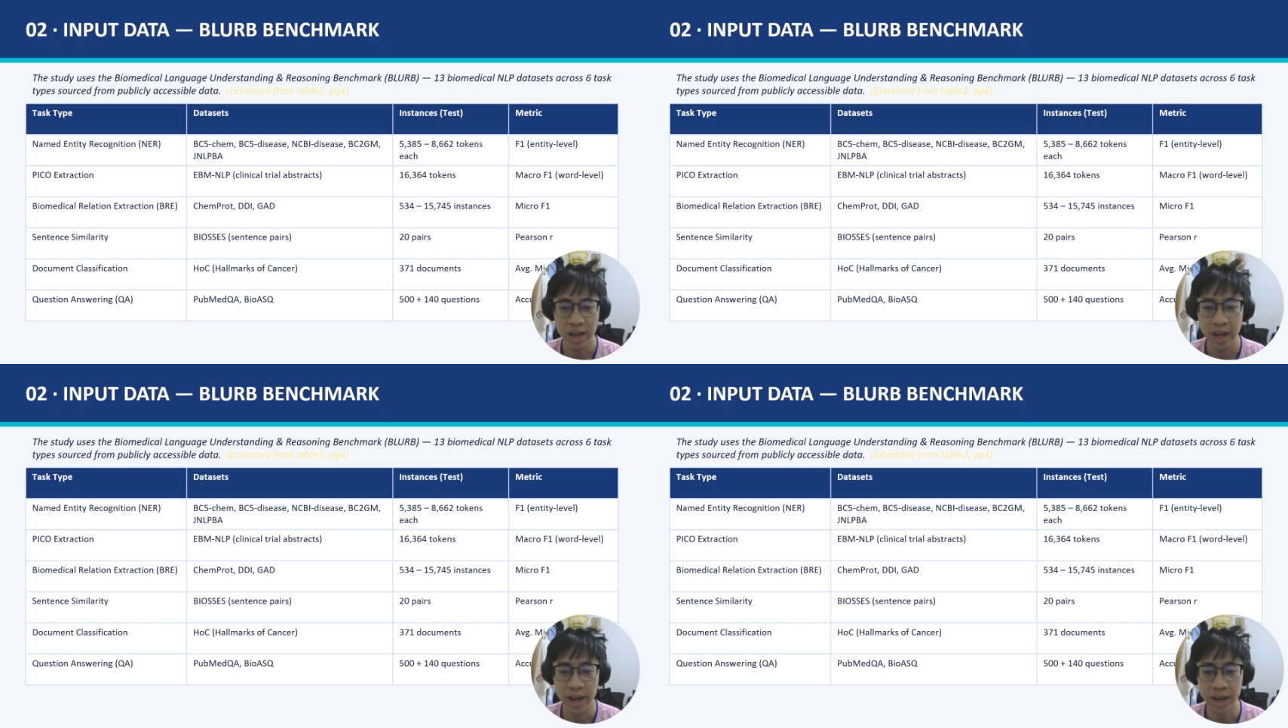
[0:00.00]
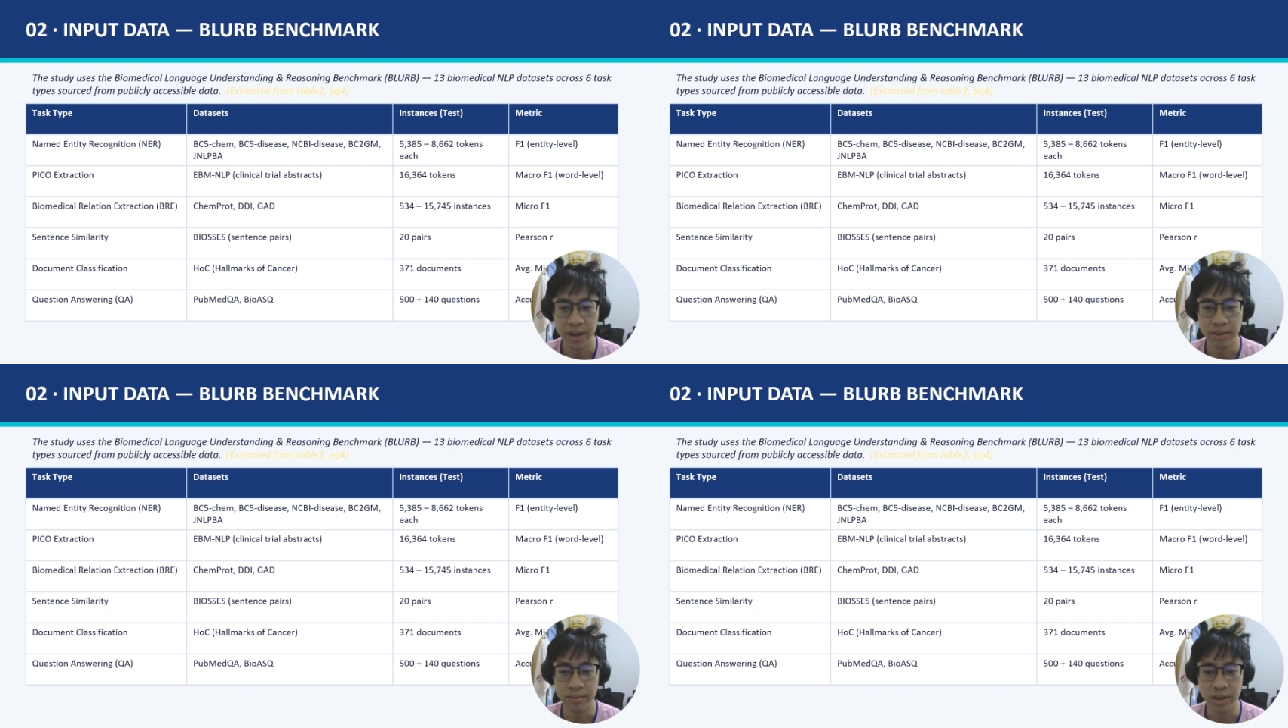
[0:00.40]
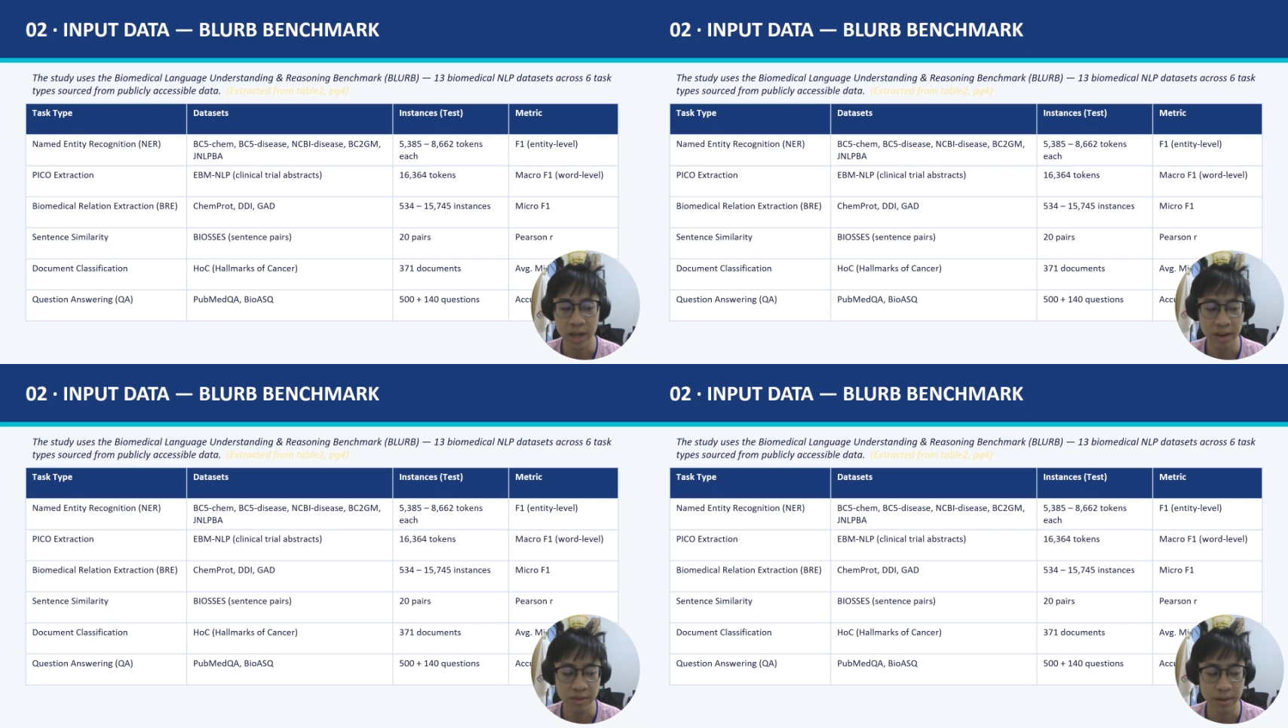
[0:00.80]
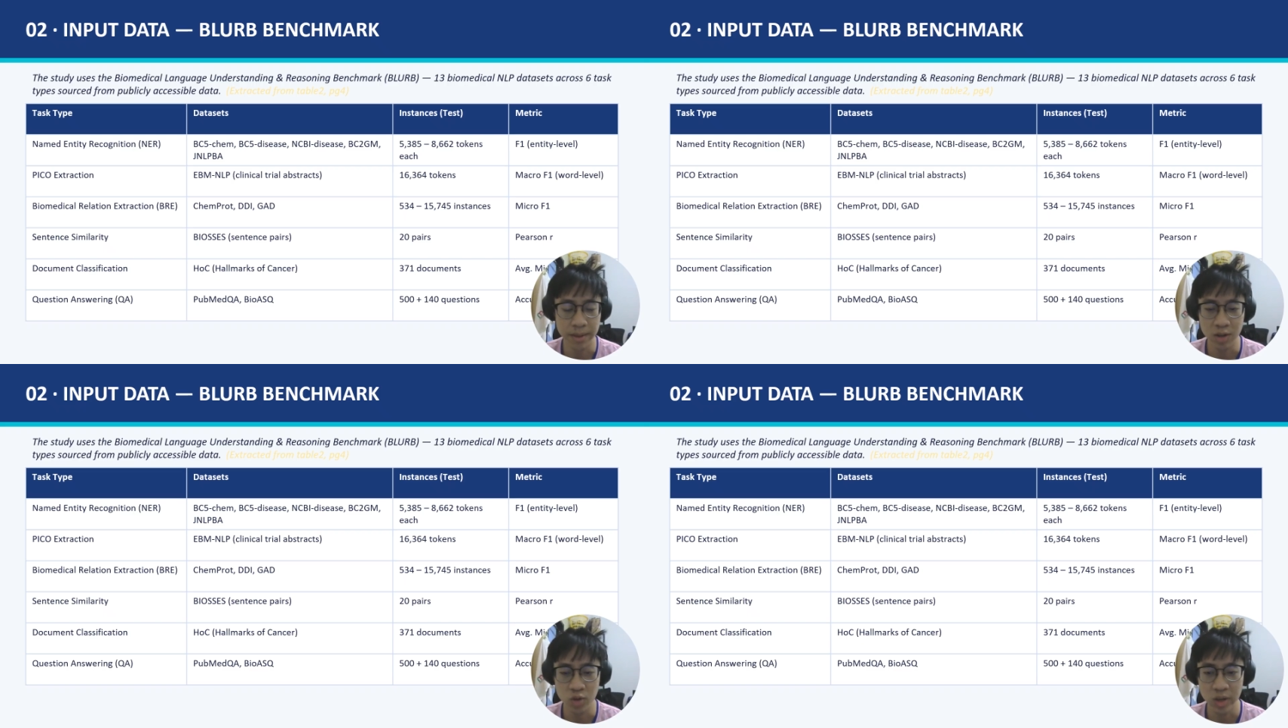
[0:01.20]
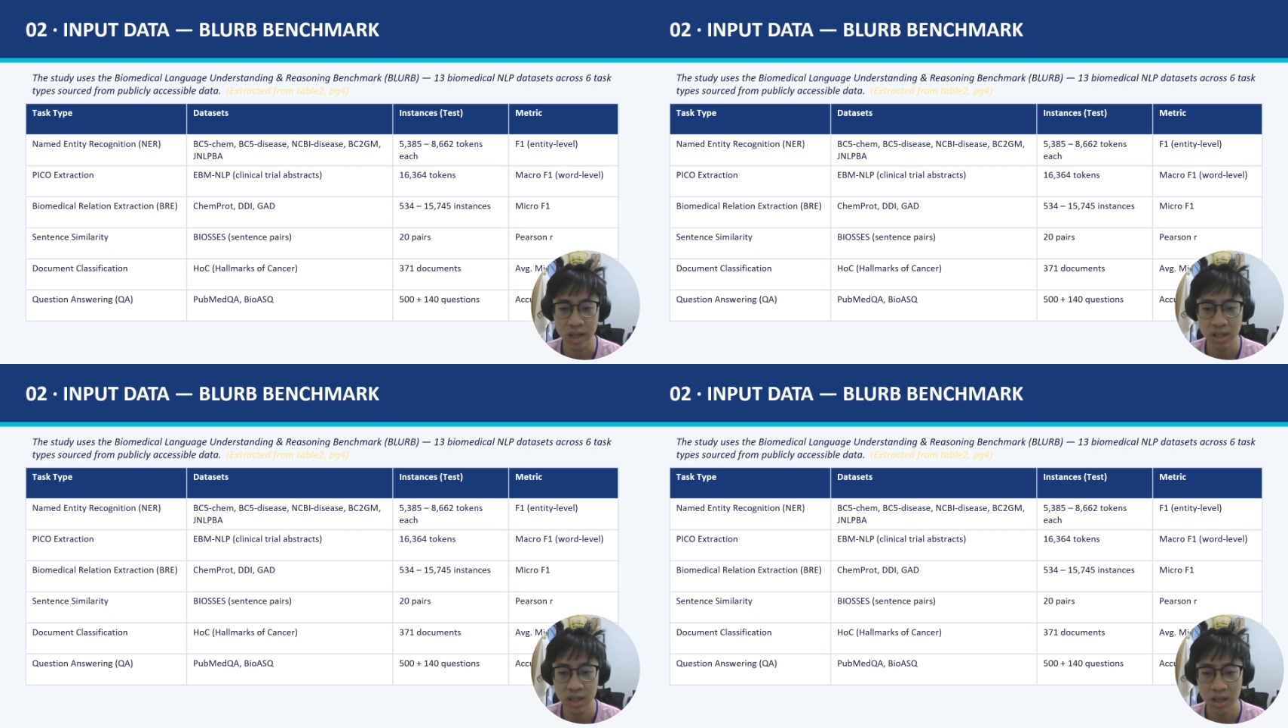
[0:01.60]
and we have the
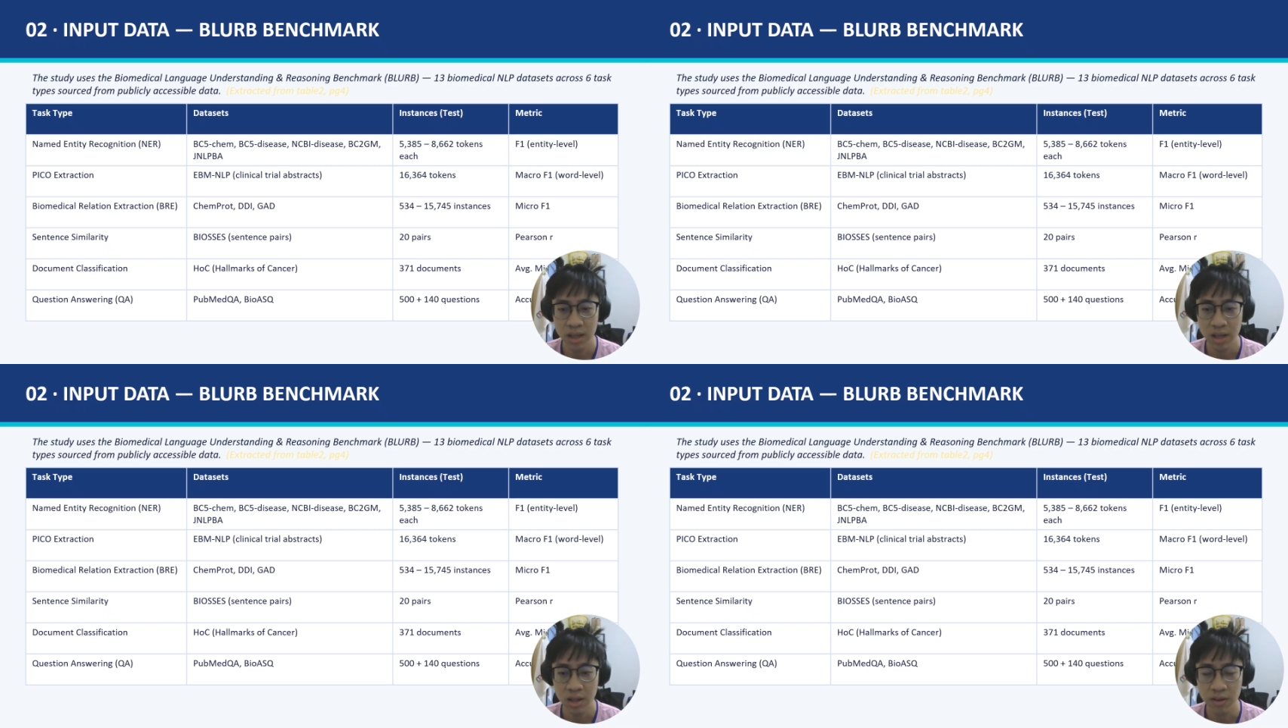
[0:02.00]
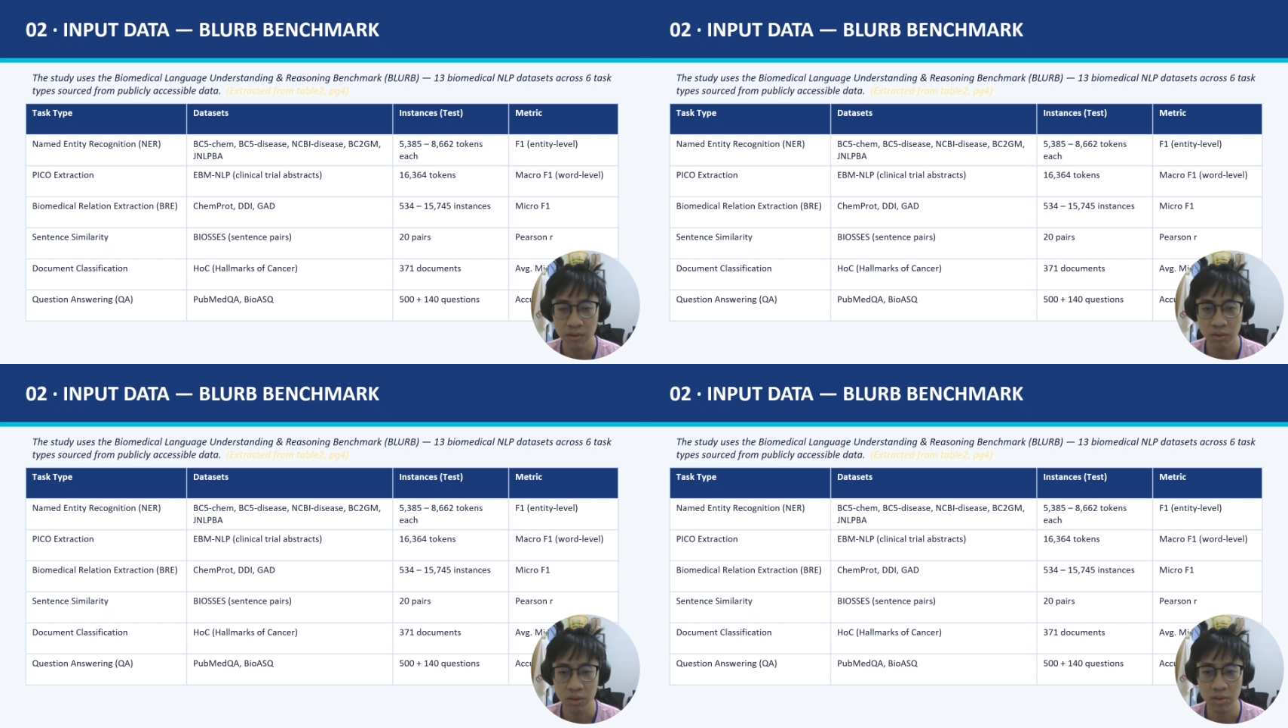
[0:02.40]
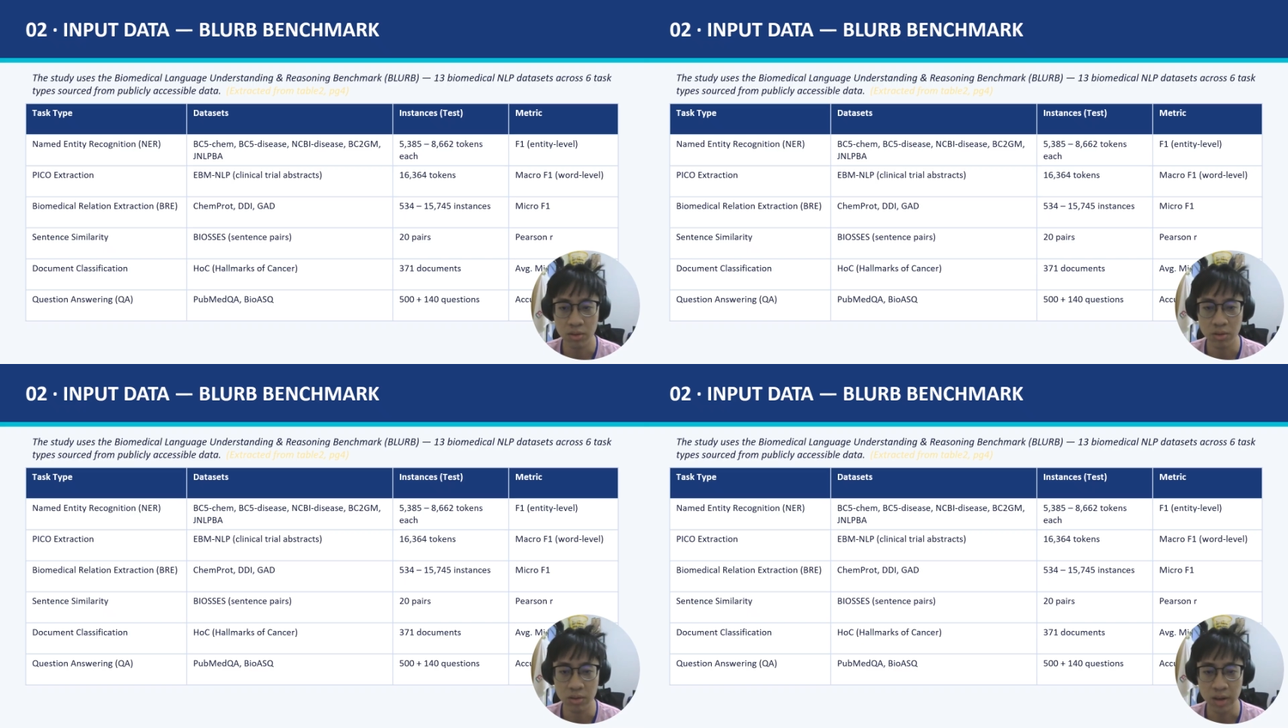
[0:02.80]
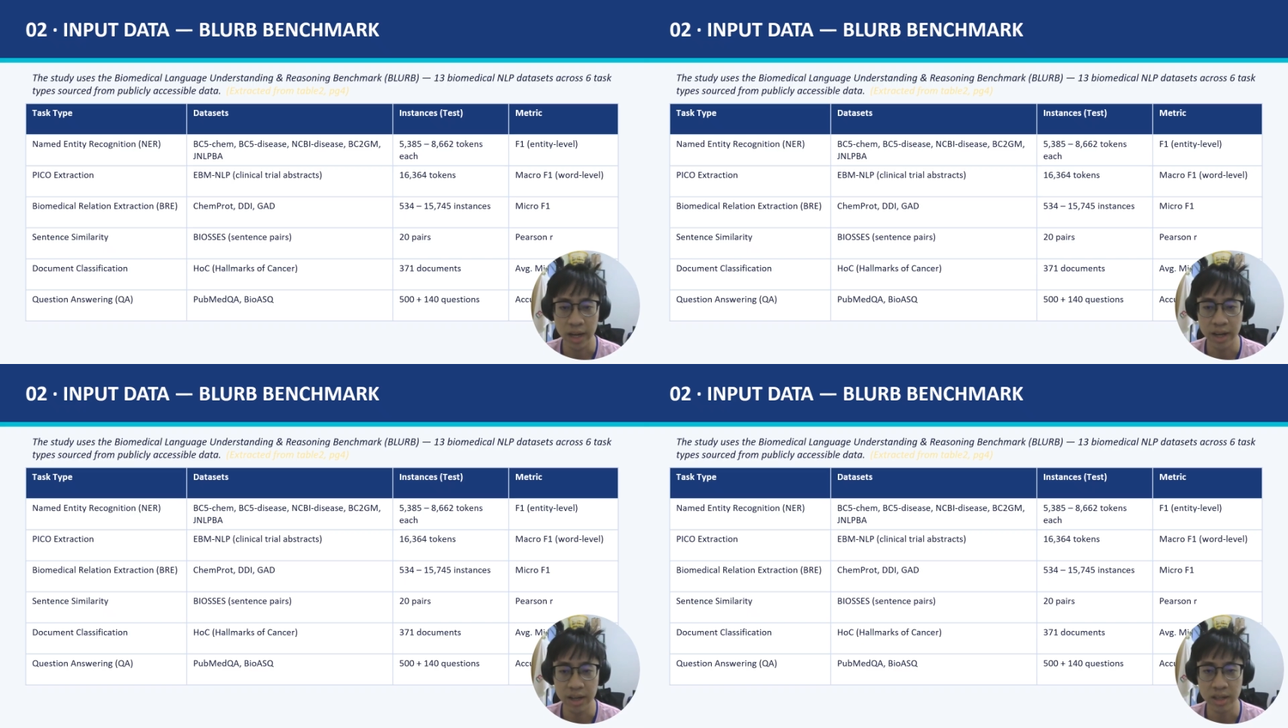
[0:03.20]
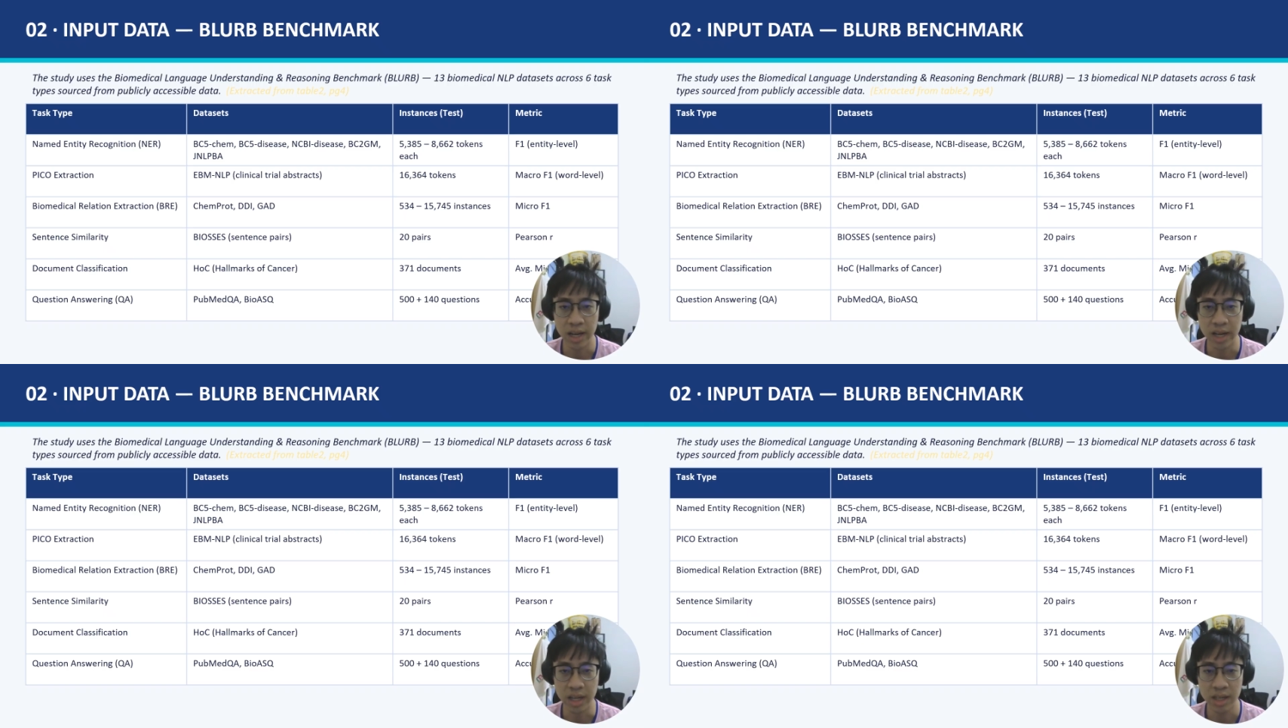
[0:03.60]
metrics to kind of
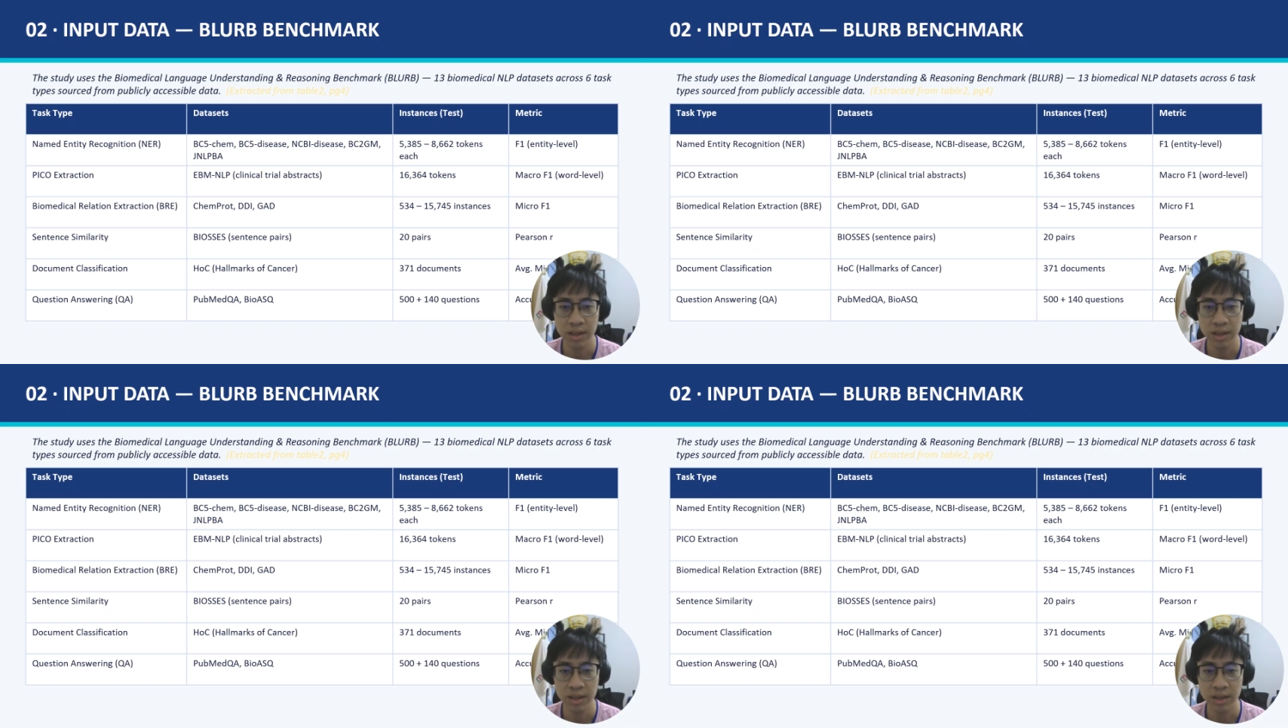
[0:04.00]
like